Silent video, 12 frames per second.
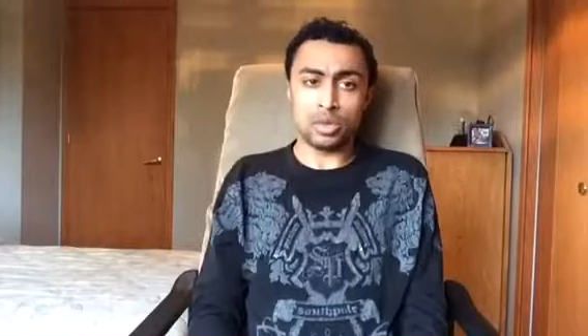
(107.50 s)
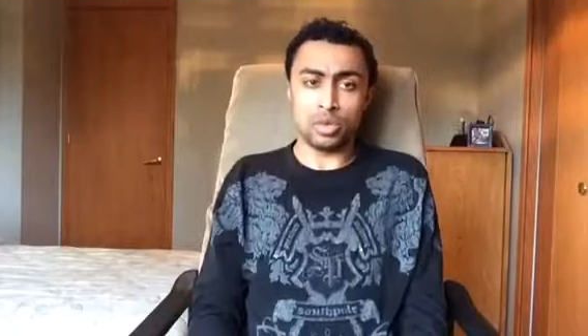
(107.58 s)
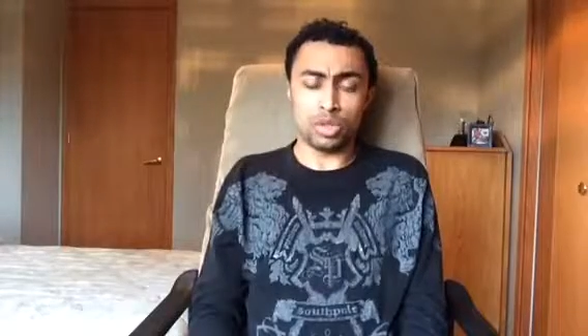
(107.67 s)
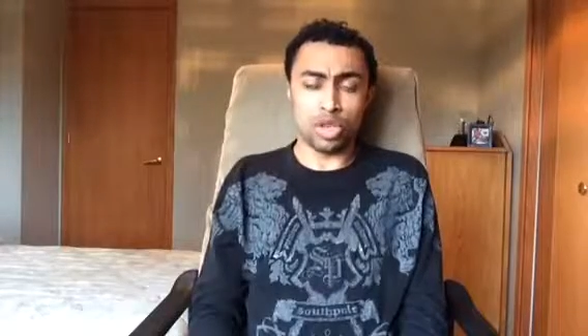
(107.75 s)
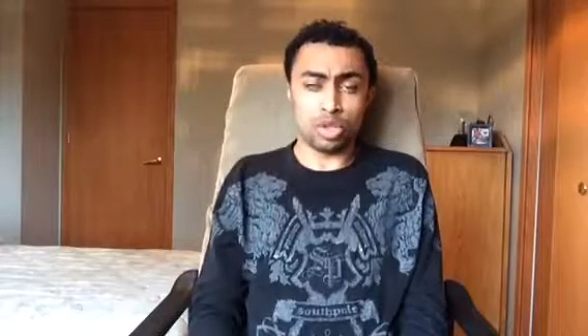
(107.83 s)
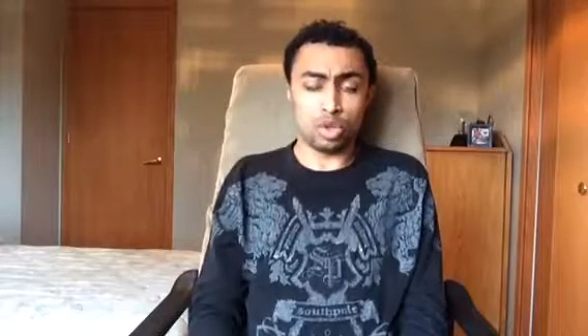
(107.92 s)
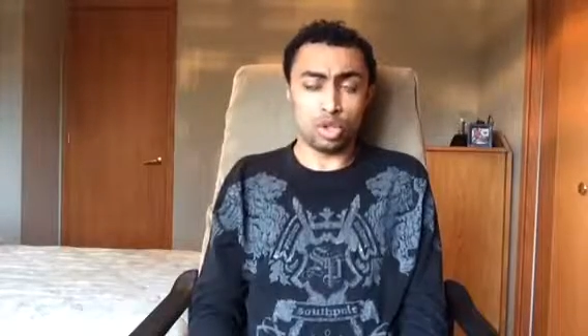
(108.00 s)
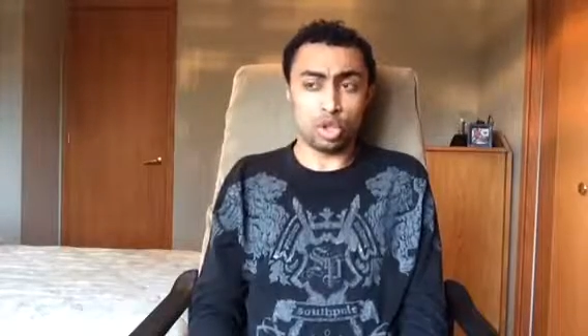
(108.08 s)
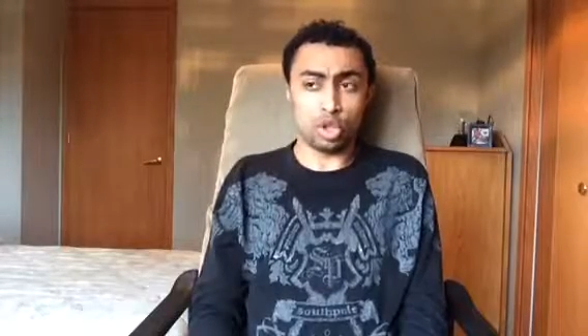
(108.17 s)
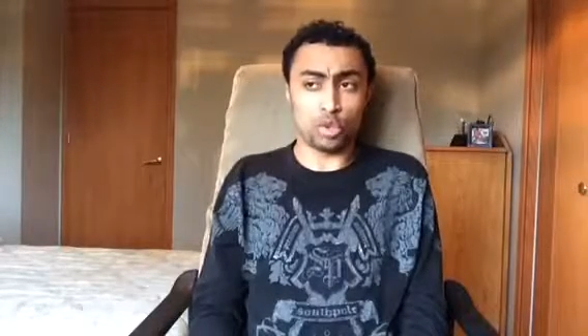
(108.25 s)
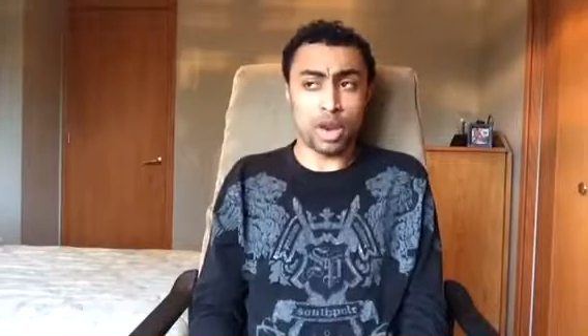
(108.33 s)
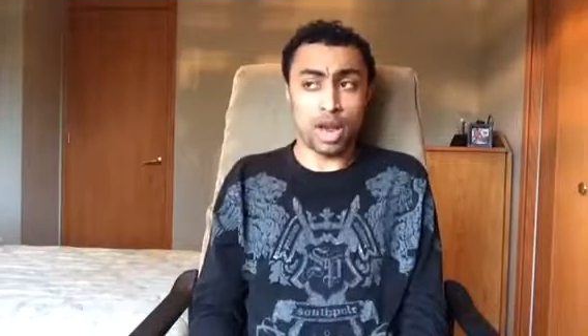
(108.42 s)
who's also in
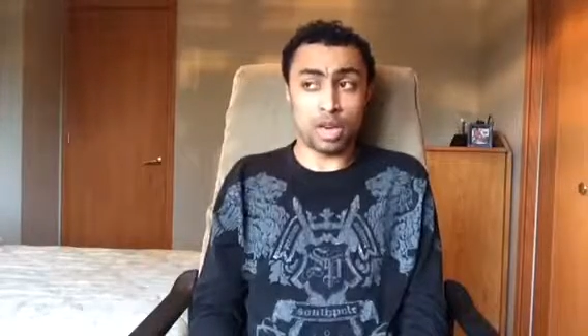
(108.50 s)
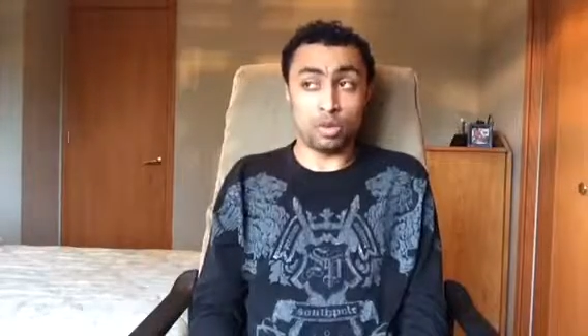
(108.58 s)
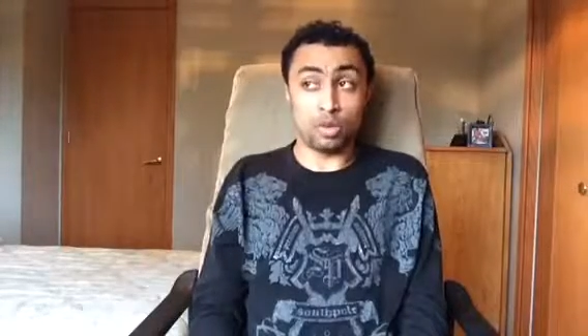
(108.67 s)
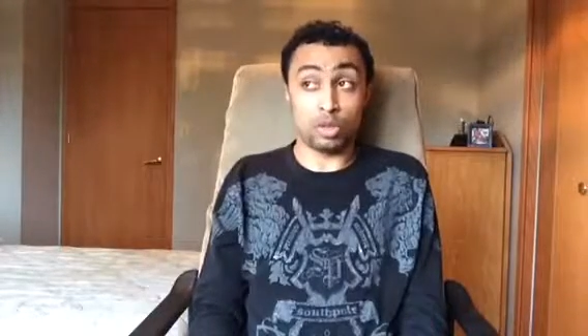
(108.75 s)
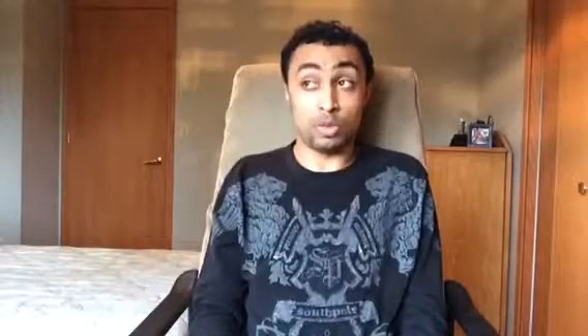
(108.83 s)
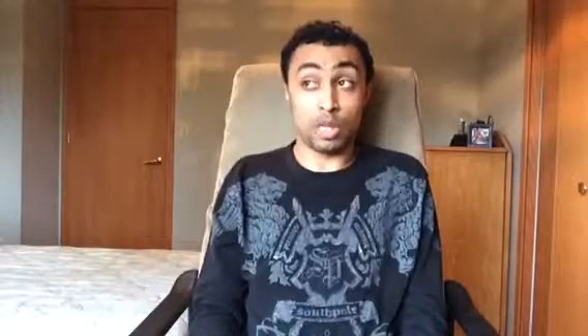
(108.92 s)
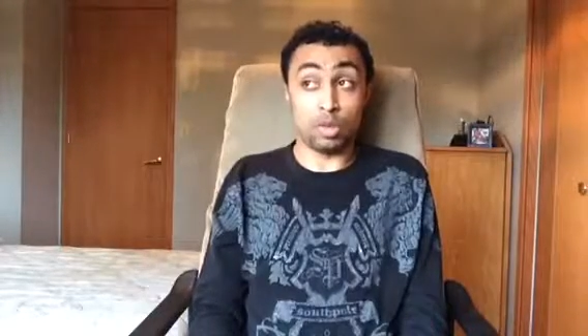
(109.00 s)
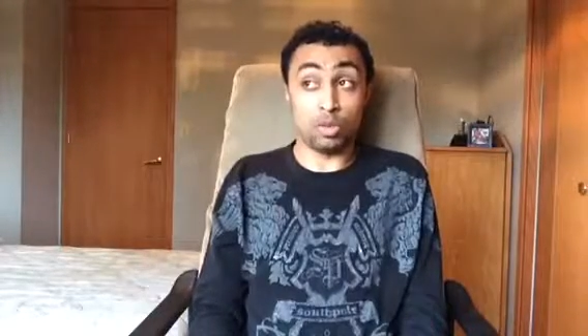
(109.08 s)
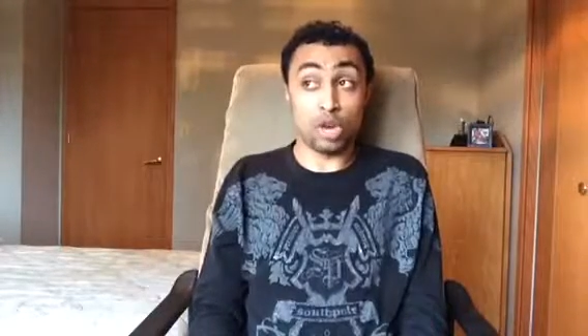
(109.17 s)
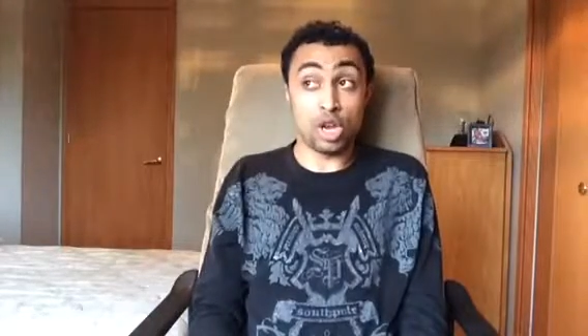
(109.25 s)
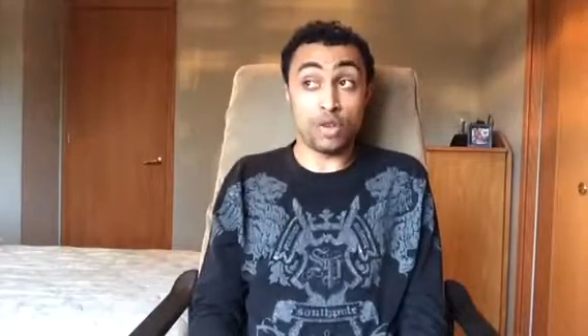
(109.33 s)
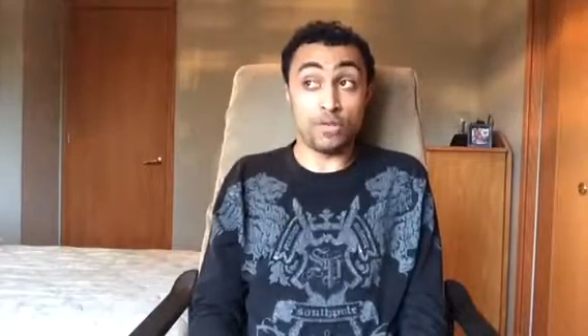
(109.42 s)
track, which by the
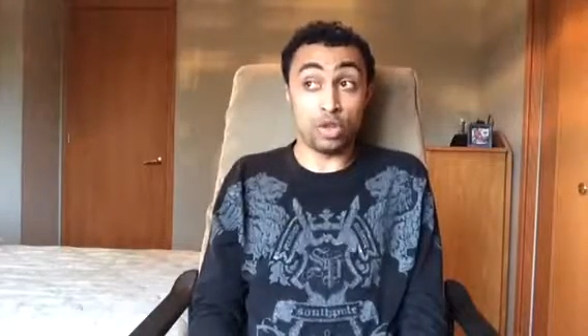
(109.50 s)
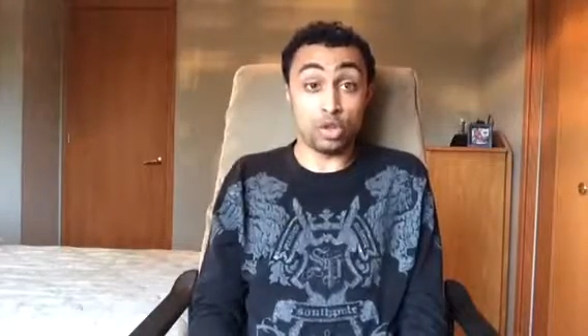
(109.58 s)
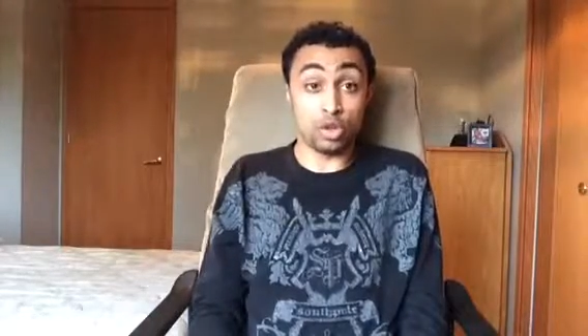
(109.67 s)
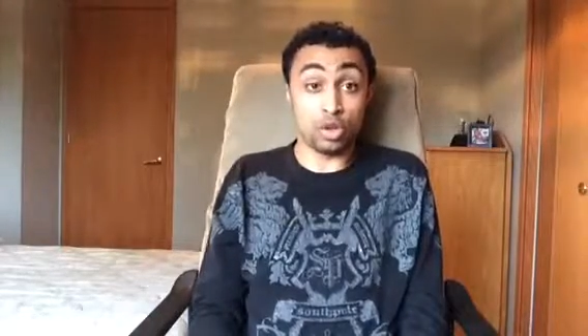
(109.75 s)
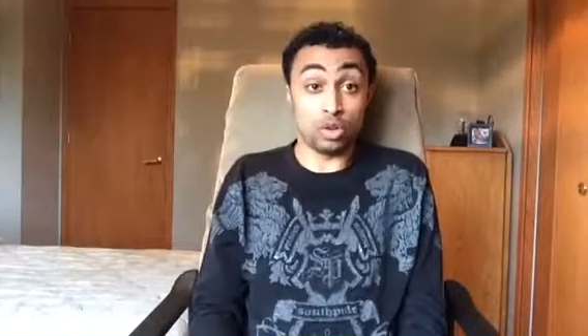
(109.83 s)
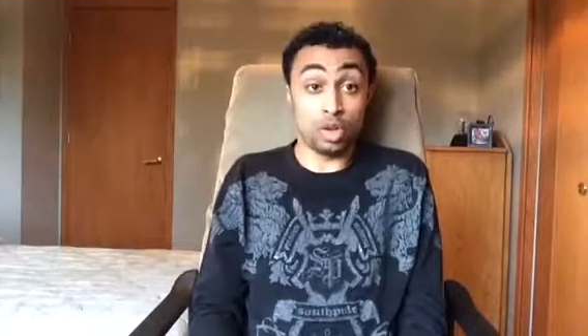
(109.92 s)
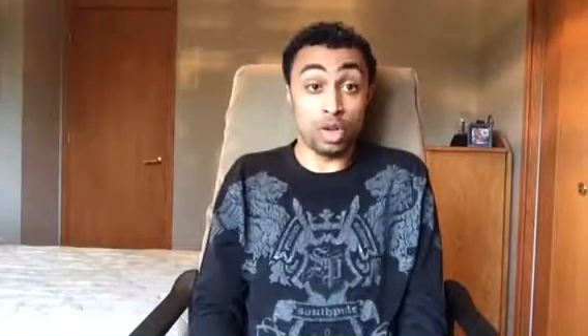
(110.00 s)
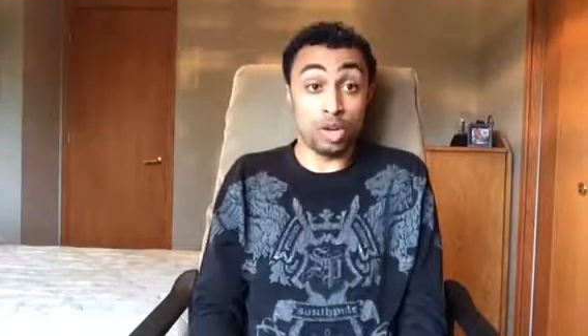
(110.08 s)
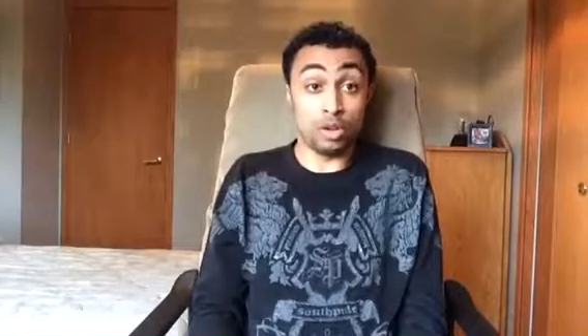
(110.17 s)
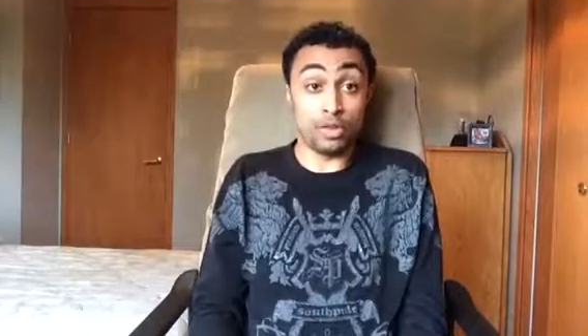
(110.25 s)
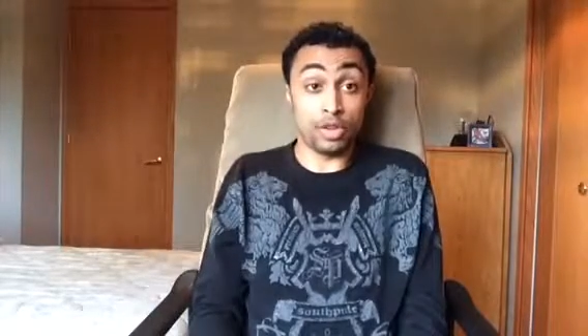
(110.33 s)
way, for those who don't know,